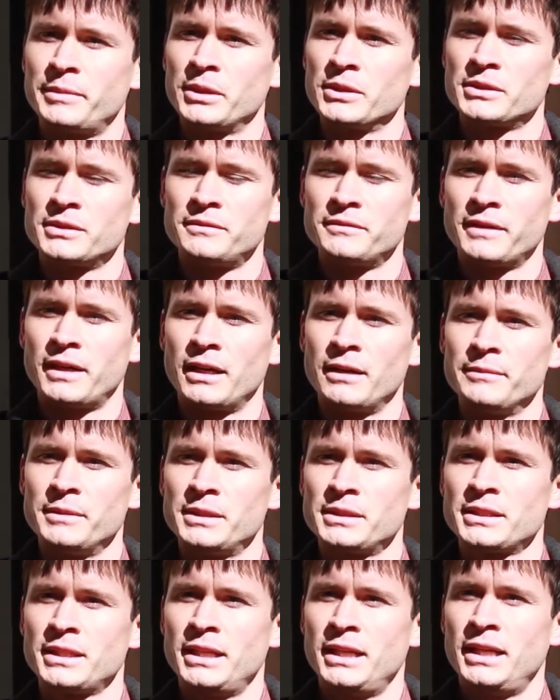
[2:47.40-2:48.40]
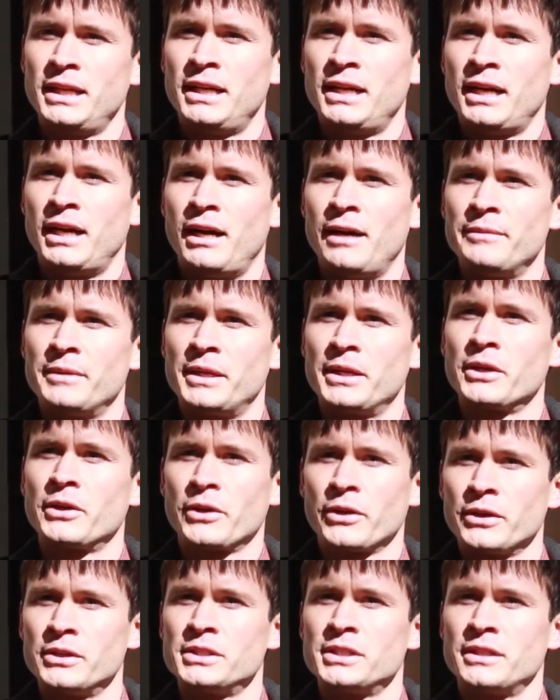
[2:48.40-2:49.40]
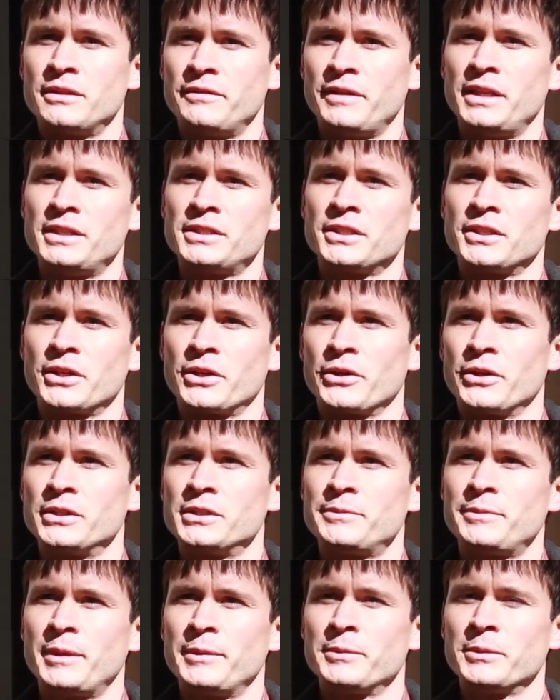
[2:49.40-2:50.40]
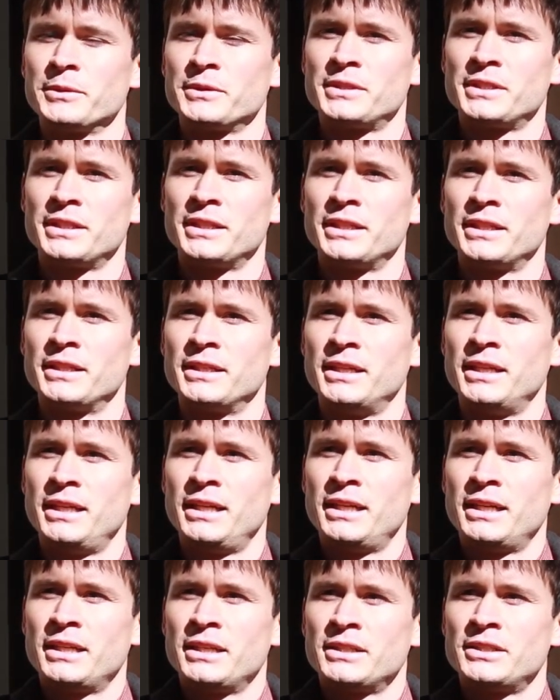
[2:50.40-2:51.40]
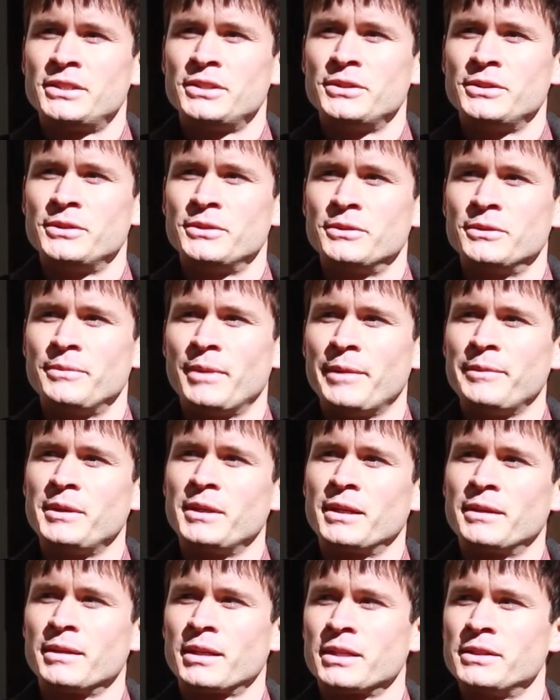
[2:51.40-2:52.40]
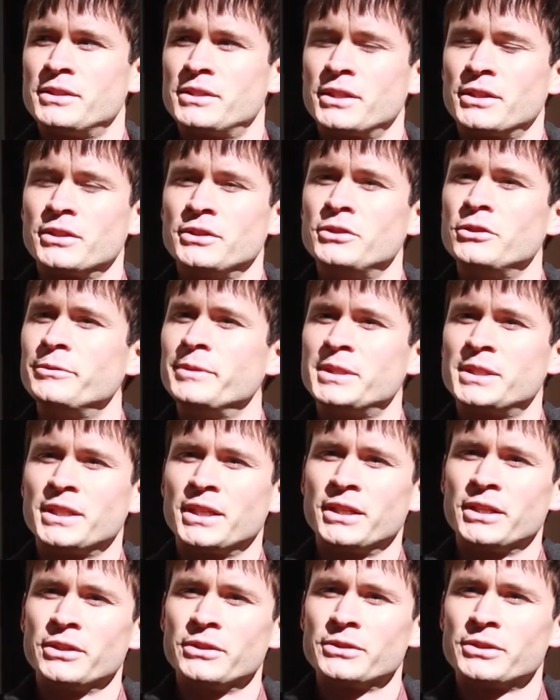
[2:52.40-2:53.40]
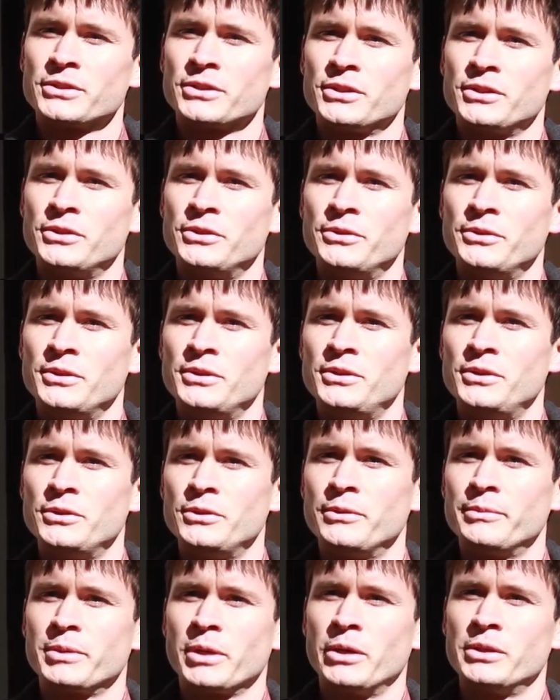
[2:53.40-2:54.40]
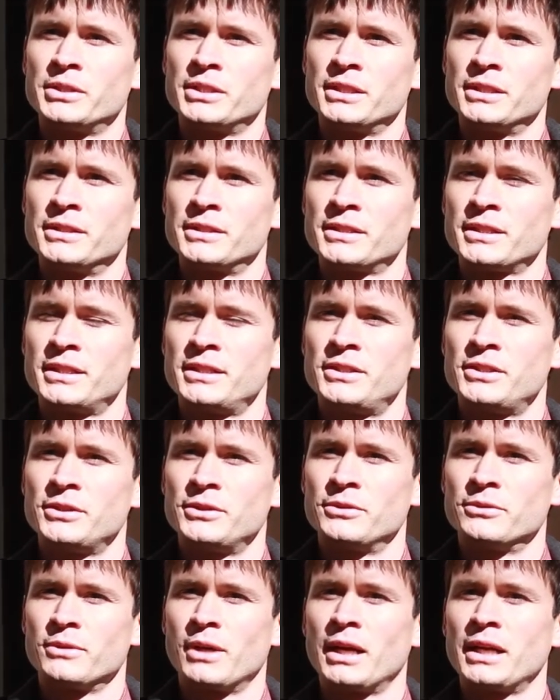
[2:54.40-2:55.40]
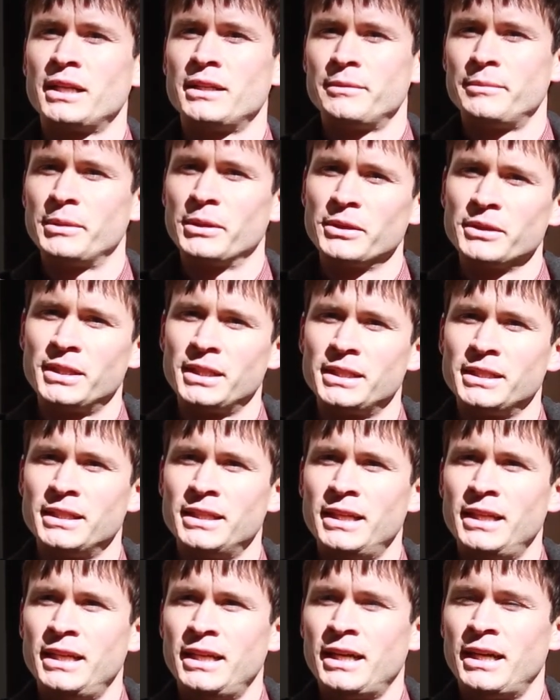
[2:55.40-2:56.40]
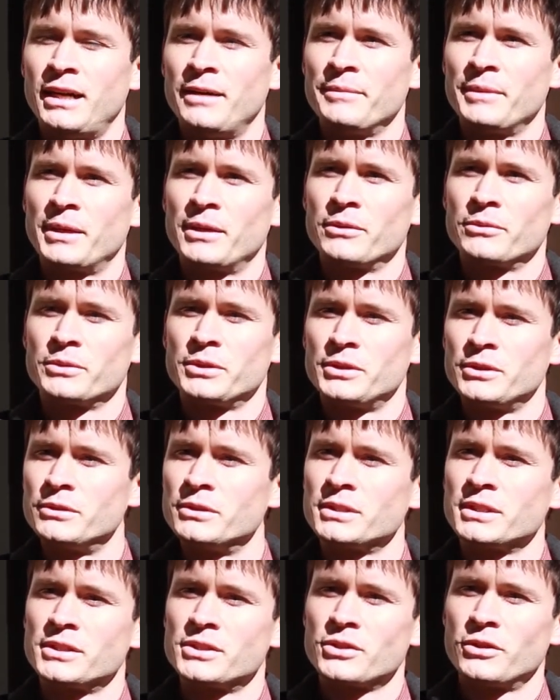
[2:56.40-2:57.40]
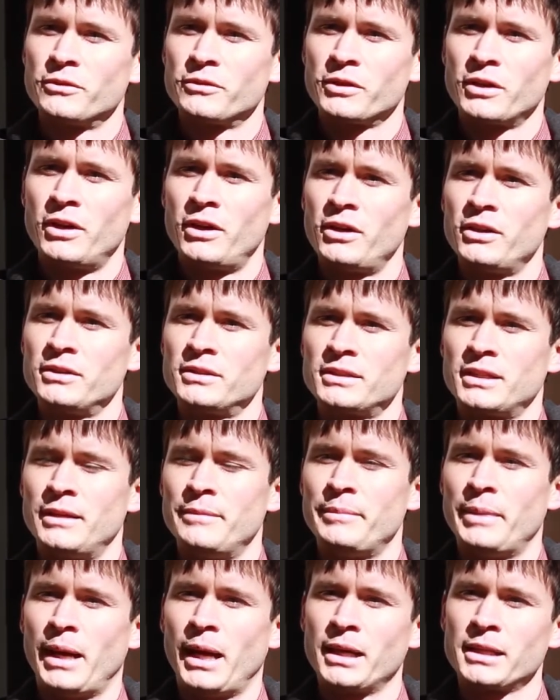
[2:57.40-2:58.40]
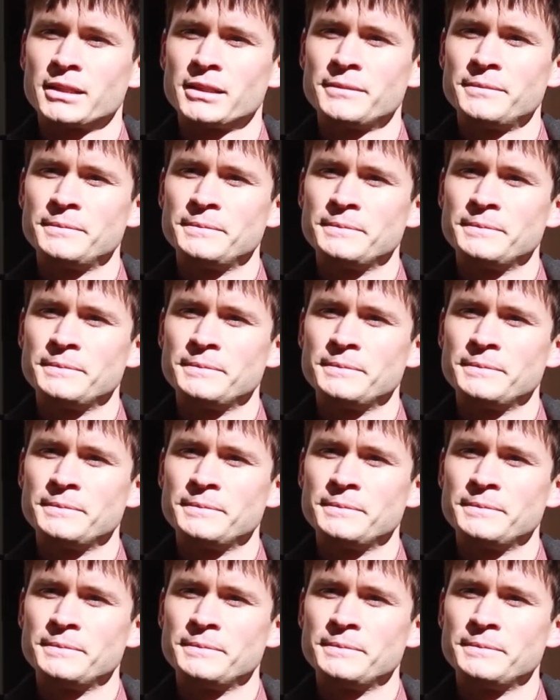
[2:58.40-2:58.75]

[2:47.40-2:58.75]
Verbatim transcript: built environment, um, and encourage innovation, encourage people to, to maybe consider new materials or new, new approaches to running a building um, that'll reduce its overall impact.